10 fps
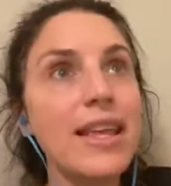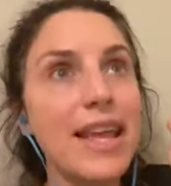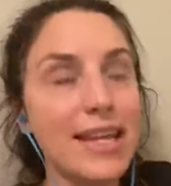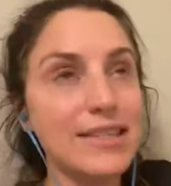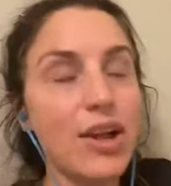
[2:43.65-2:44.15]

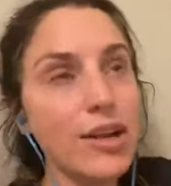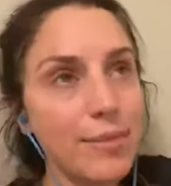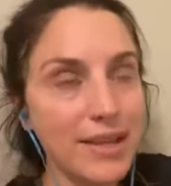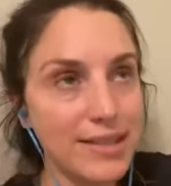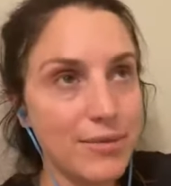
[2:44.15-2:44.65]
it started
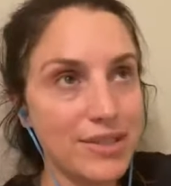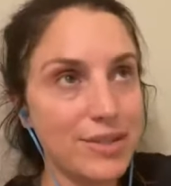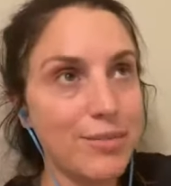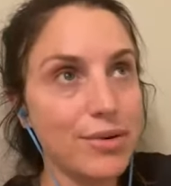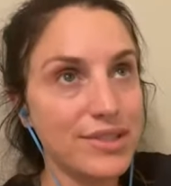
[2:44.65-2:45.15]
because I went to
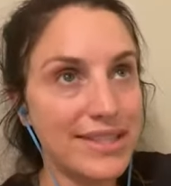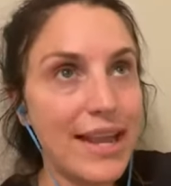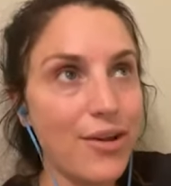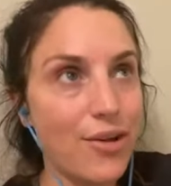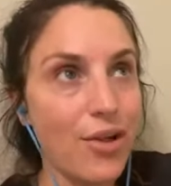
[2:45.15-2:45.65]

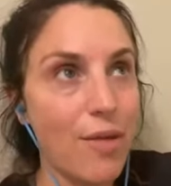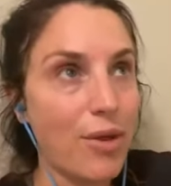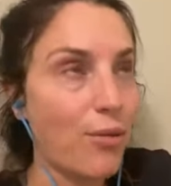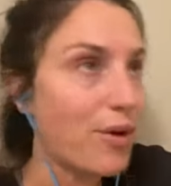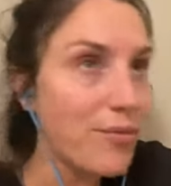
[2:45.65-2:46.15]
Brazil on my
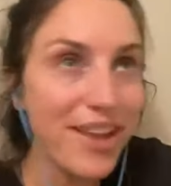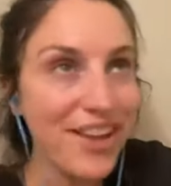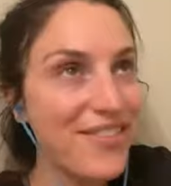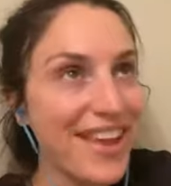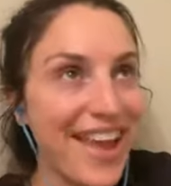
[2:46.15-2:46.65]
one week
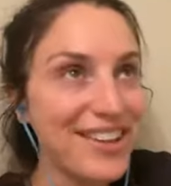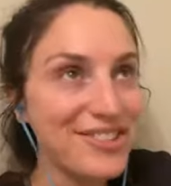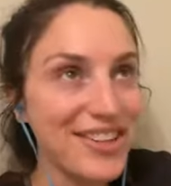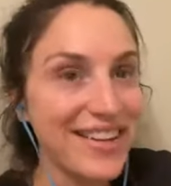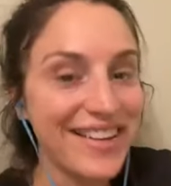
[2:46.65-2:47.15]
of
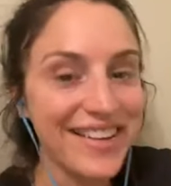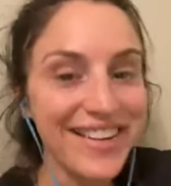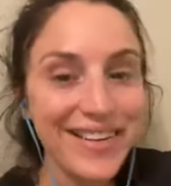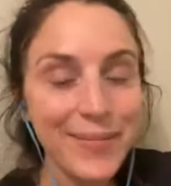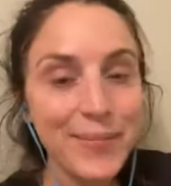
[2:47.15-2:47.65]
vacation
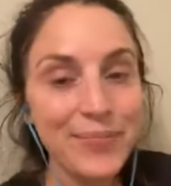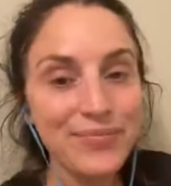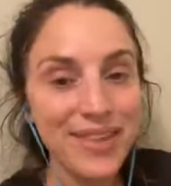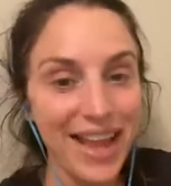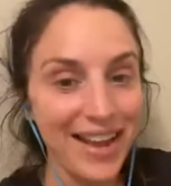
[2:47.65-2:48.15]

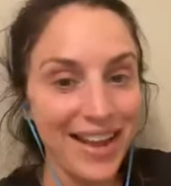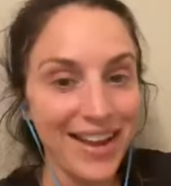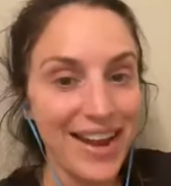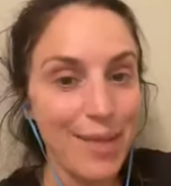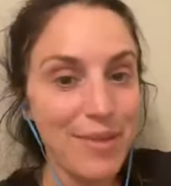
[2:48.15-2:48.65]

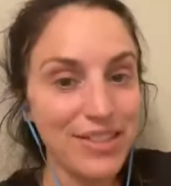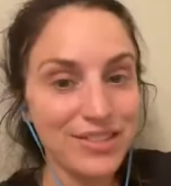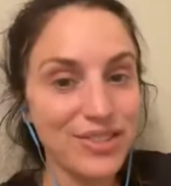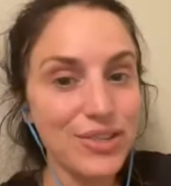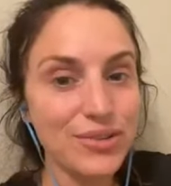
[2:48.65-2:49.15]
and I met
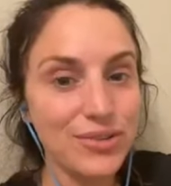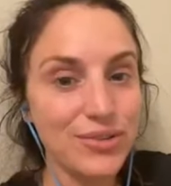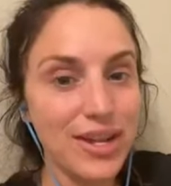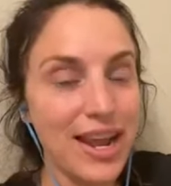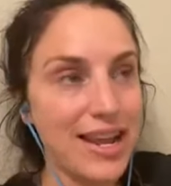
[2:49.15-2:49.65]
this
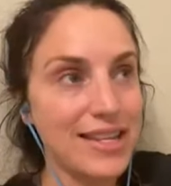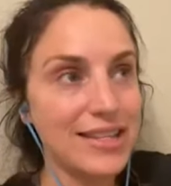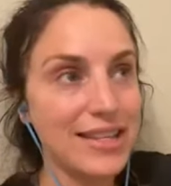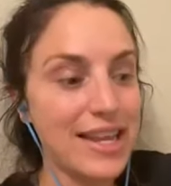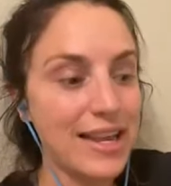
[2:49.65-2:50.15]
dude, and
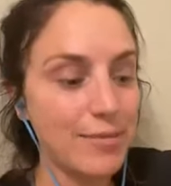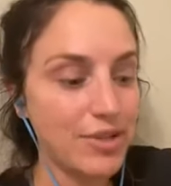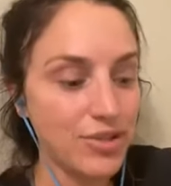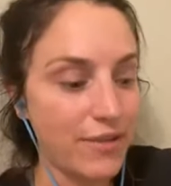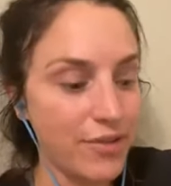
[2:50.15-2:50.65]
he had been
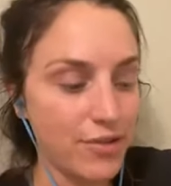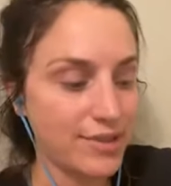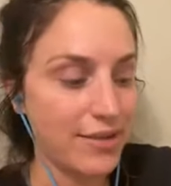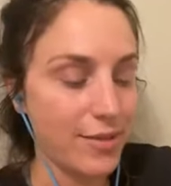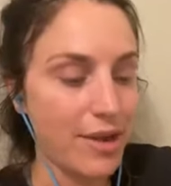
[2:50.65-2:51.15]
traveling through
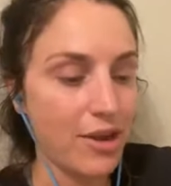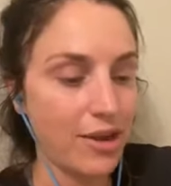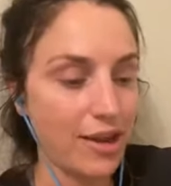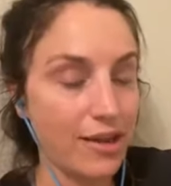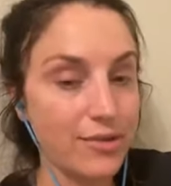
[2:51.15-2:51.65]
South
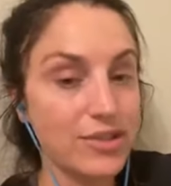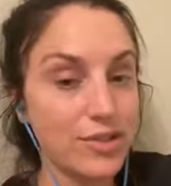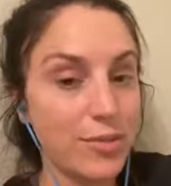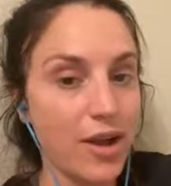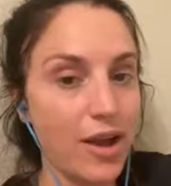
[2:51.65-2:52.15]
America. He was
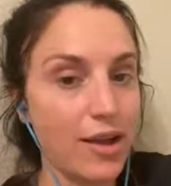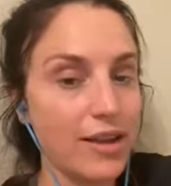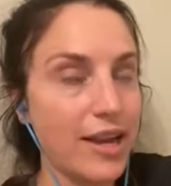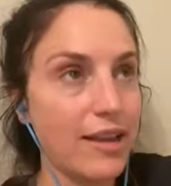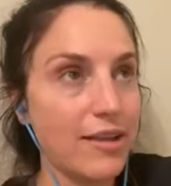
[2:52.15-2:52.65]
super hot,
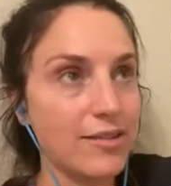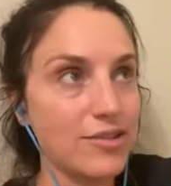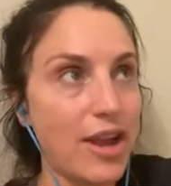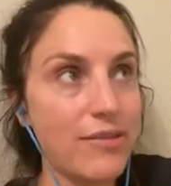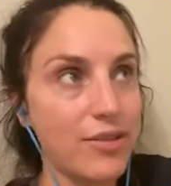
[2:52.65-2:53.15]
and he was
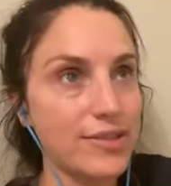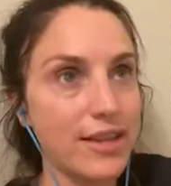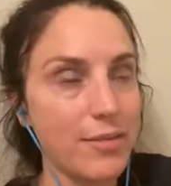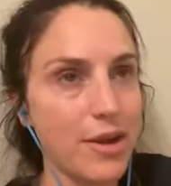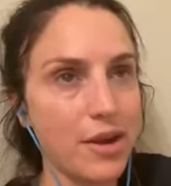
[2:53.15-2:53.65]
traveling through South
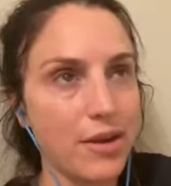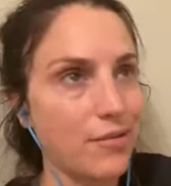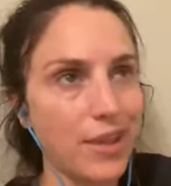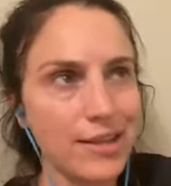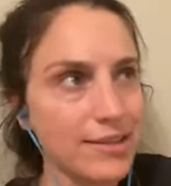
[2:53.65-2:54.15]
America for
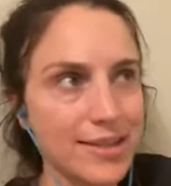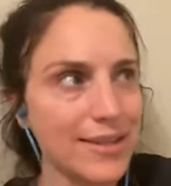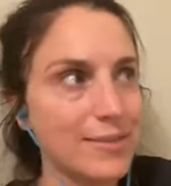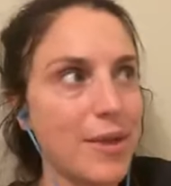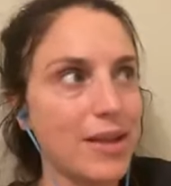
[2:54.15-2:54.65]
like
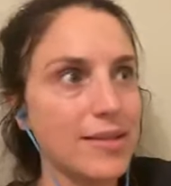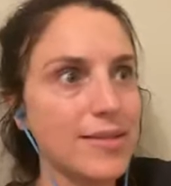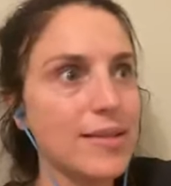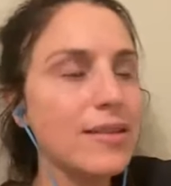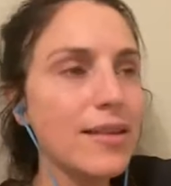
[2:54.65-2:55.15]
six
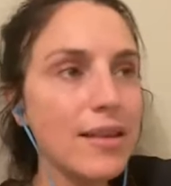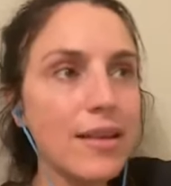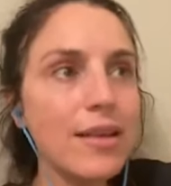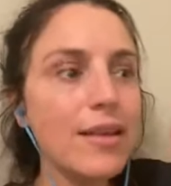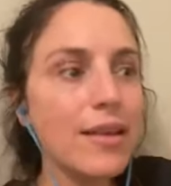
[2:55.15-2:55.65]
months.
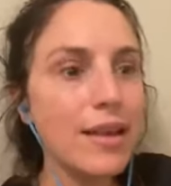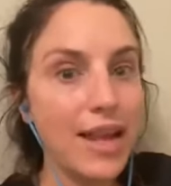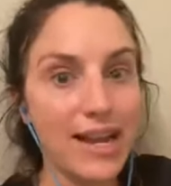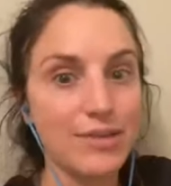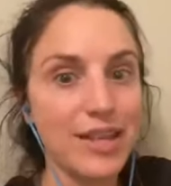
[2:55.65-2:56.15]

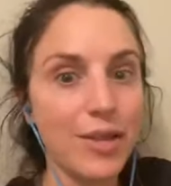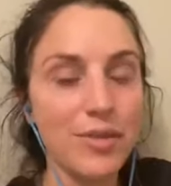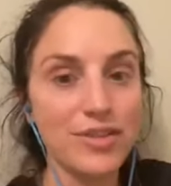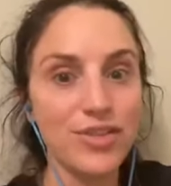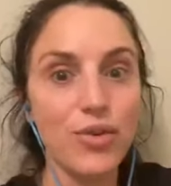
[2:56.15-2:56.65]
And he was telling me
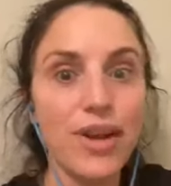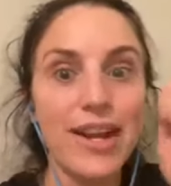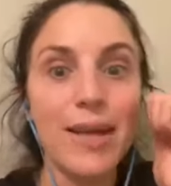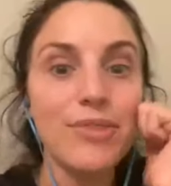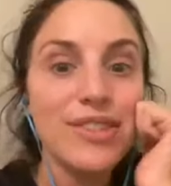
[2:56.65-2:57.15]
this story,
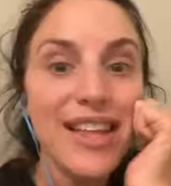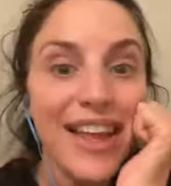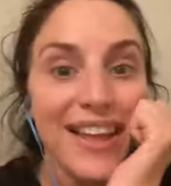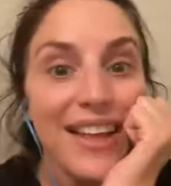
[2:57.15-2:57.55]
and I'm just like